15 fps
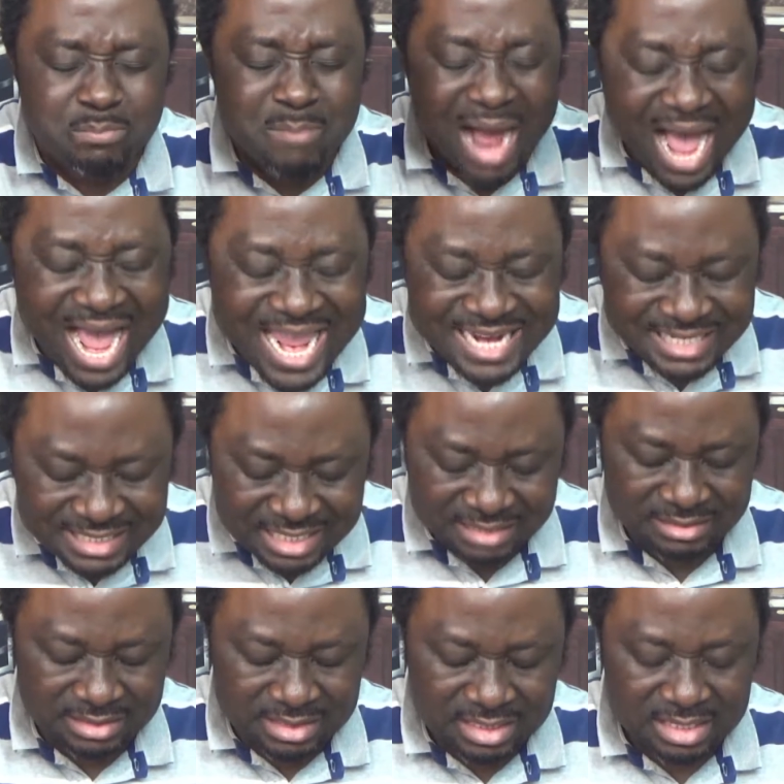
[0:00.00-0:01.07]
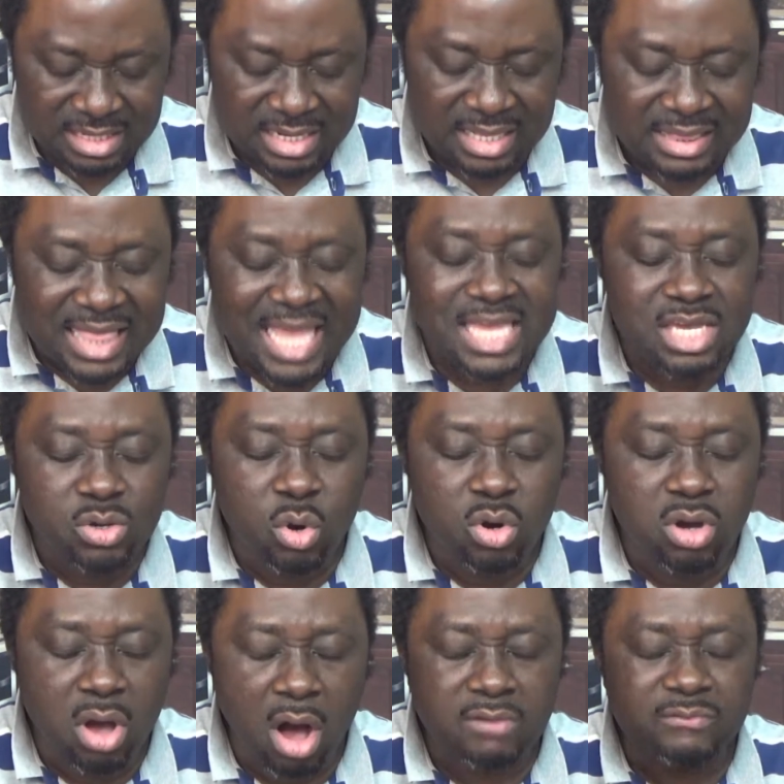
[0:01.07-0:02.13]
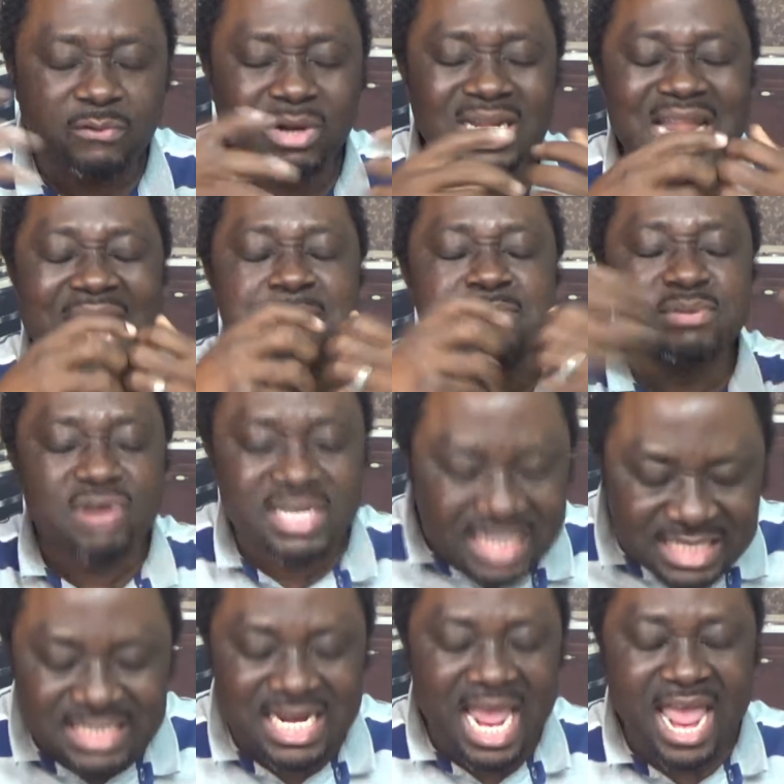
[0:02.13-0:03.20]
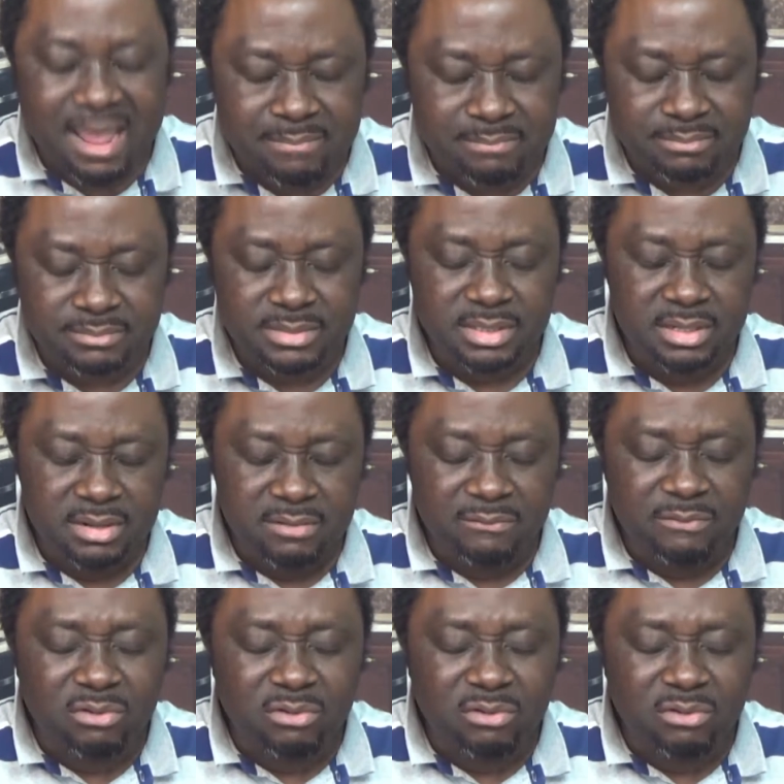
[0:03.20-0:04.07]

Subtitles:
mind. Thank you, God, for liberating them.